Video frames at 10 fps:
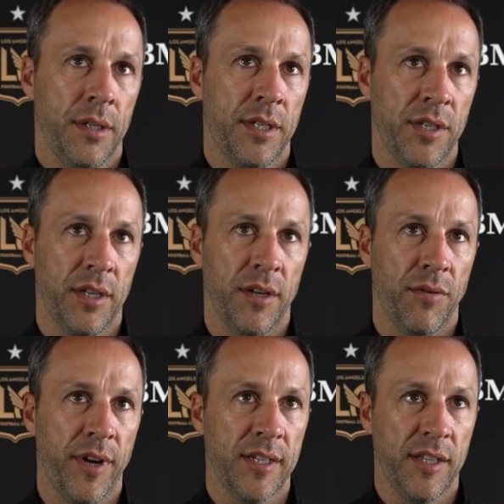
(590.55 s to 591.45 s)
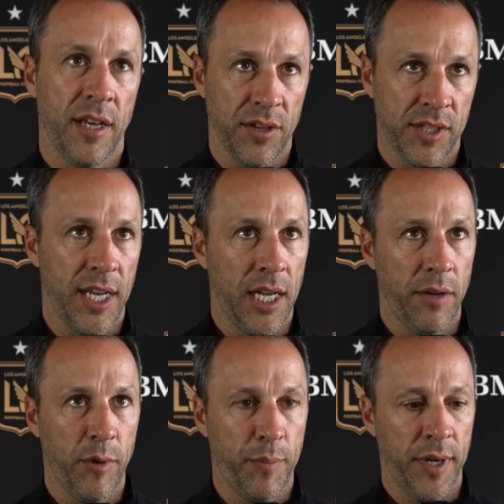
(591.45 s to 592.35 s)
doesn't erase the other side
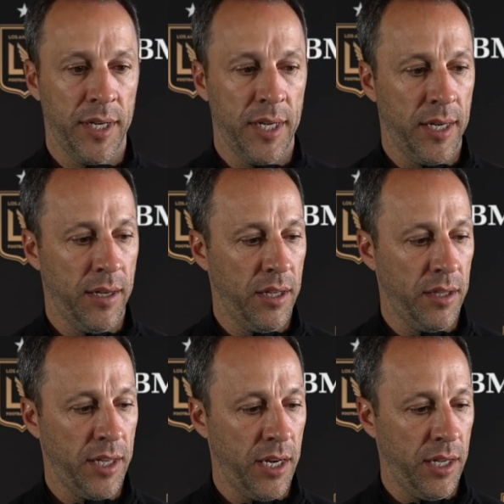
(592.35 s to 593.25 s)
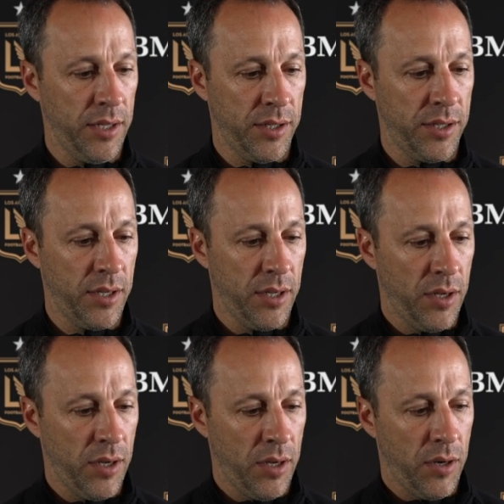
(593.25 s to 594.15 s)
of it, but I think that is
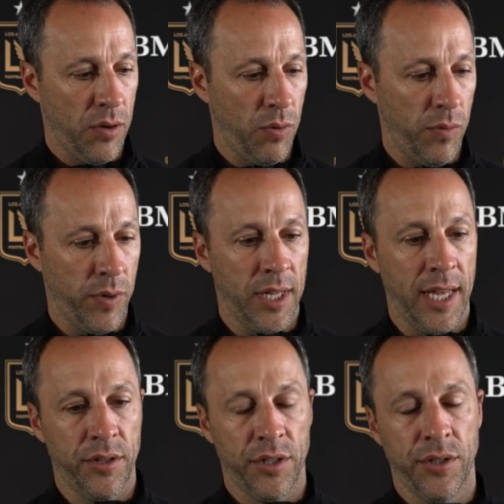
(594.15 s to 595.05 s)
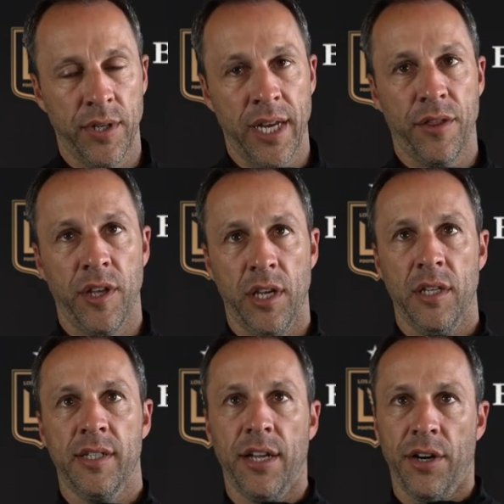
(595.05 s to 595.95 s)
what we're allowed to do now,
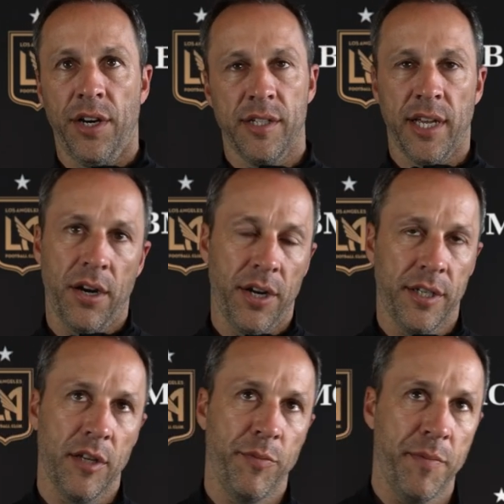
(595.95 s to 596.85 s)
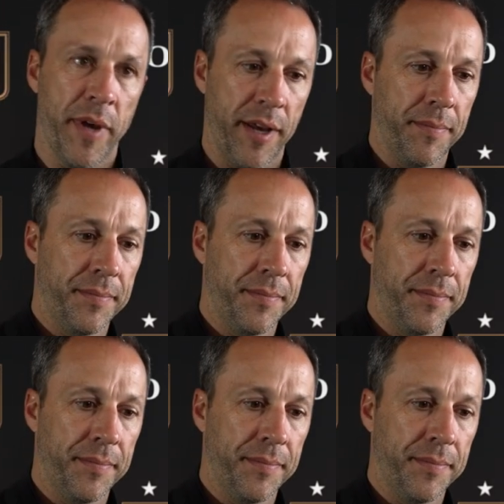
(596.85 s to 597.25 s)
thinking Saturday, Saturday till mid-May.